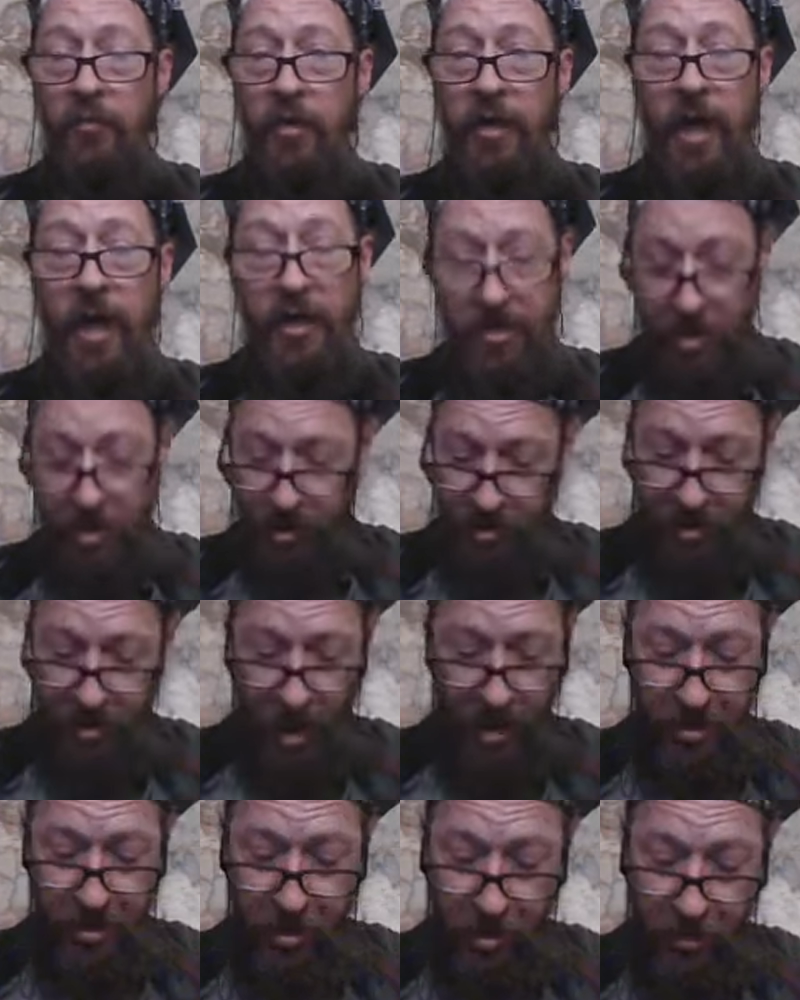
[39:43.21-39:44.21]
What I
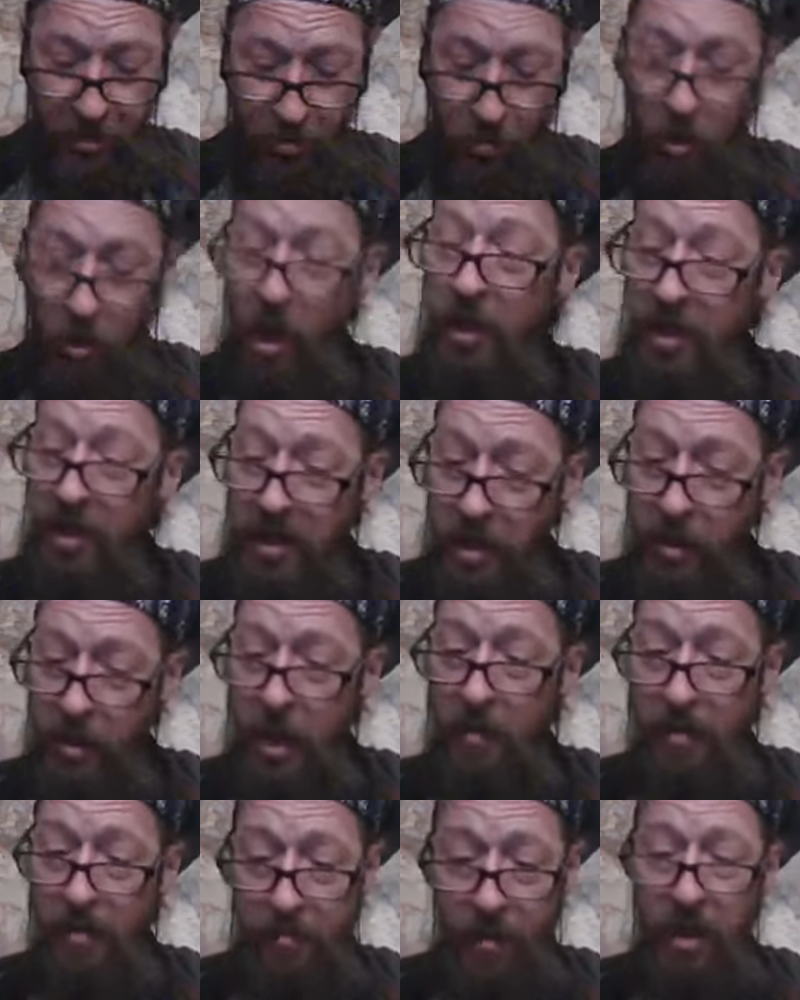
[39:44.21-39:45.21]
just I just want to give
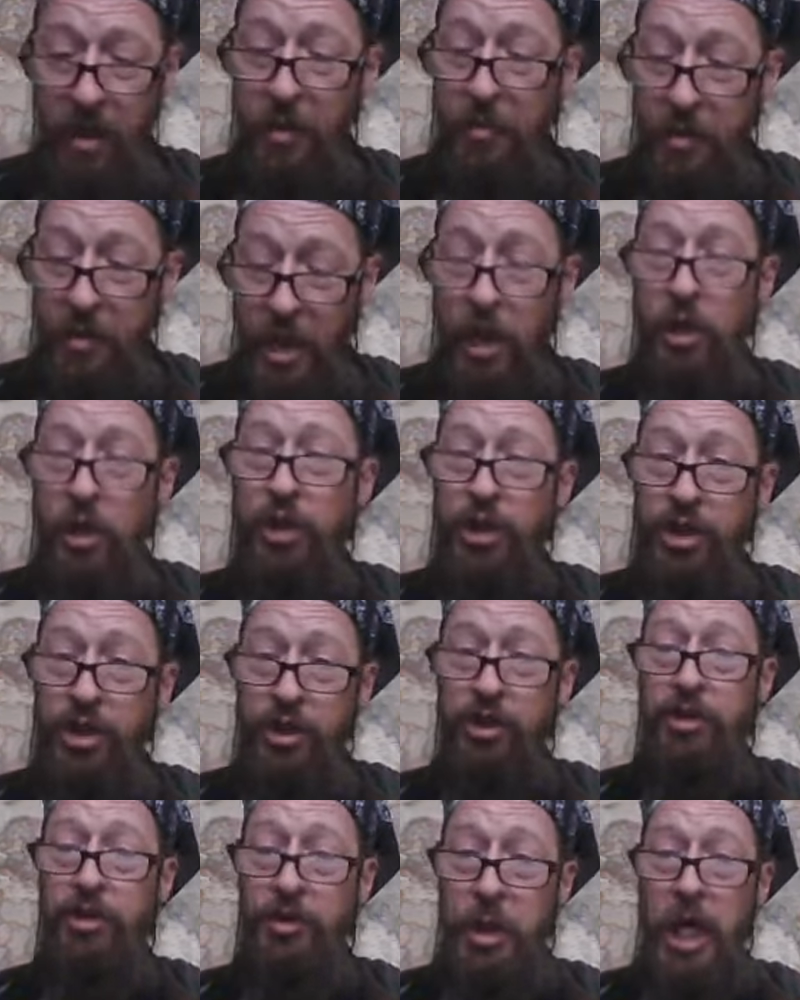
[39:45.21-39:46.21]
everybody a fair
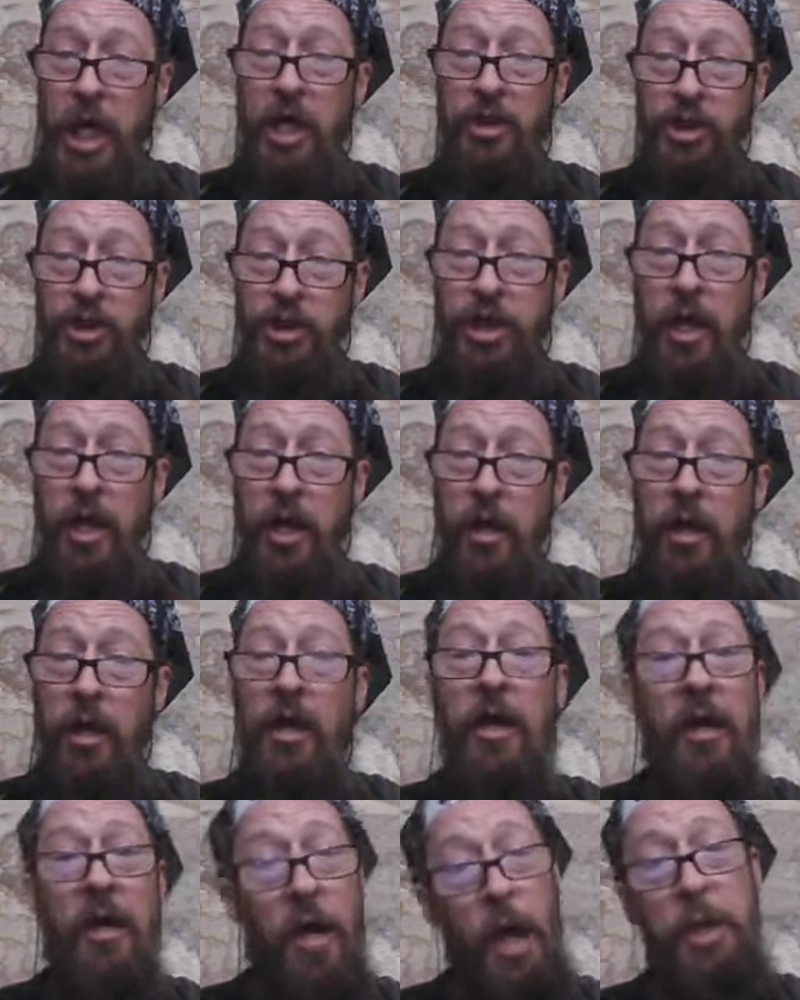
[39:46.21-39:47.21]
fair chair
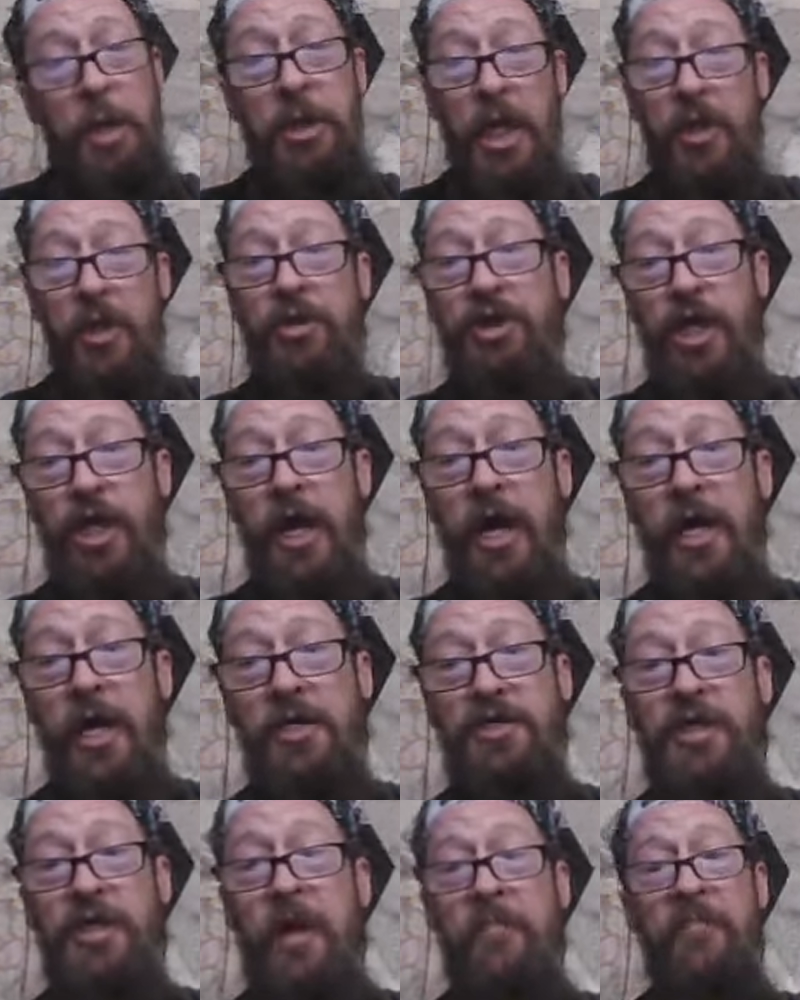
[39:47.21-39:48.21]
a fair
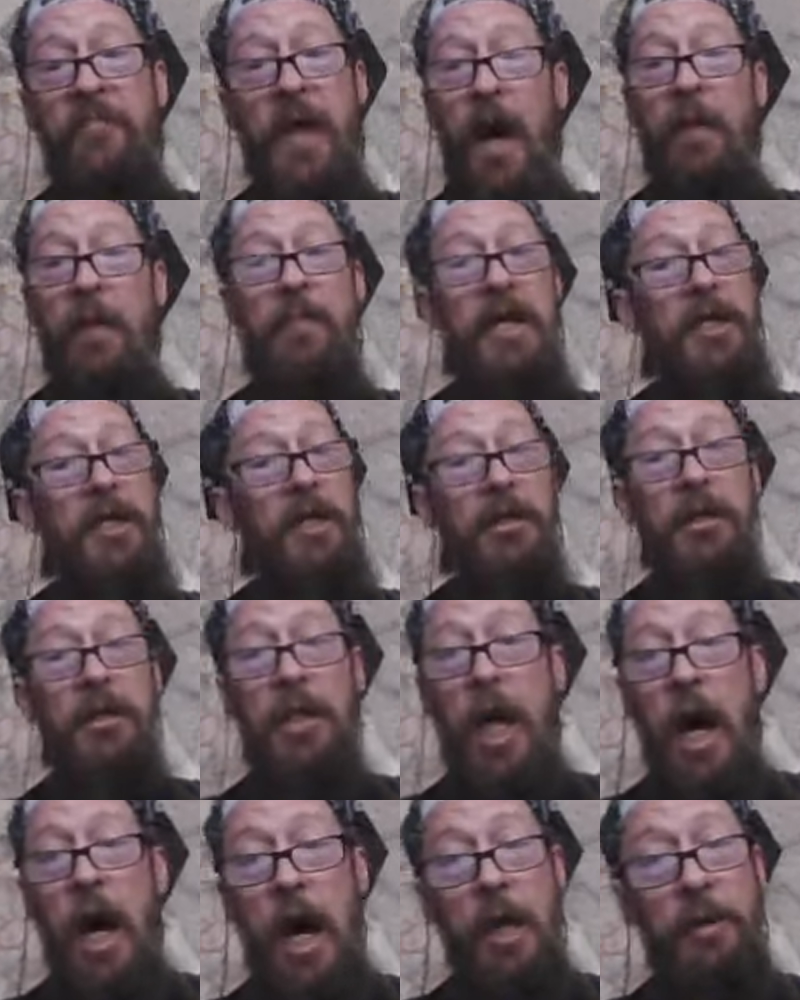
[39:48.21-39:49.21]
chance. I made a
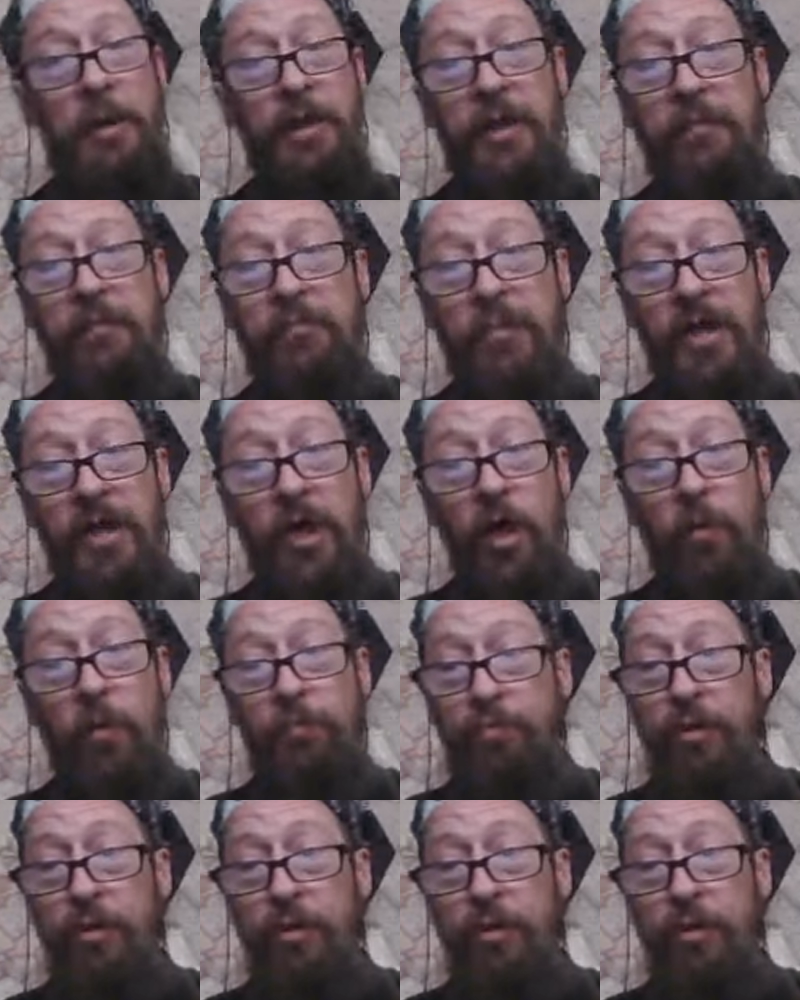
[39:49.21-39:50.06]
lovely meal.